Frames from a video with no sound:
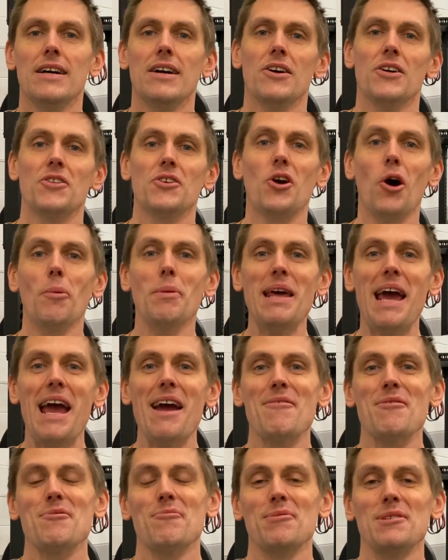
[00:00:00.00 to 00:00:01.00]
The common
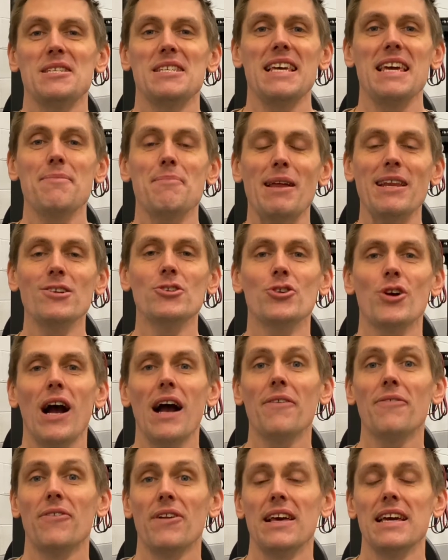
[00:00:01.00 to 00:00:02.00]
area we see many
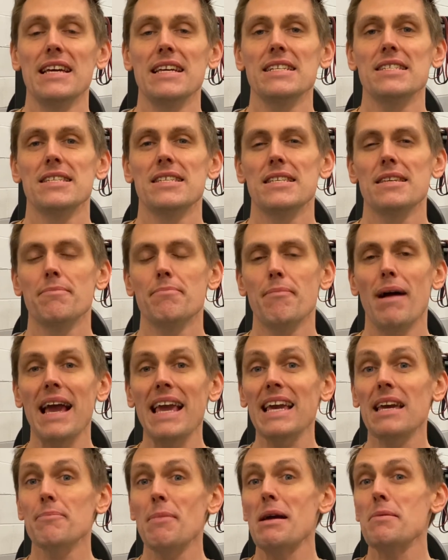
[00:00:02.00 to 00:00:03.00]
triathletes
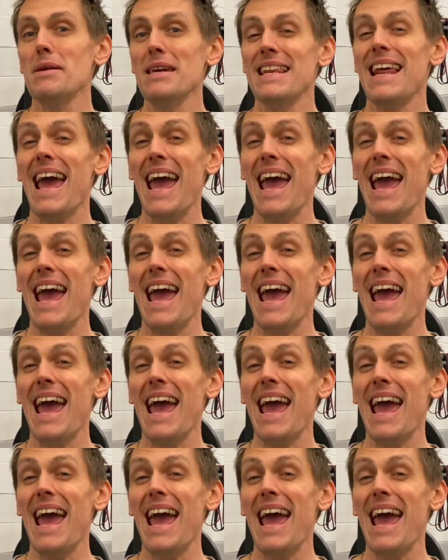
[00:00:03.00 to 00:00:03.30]
make maybe an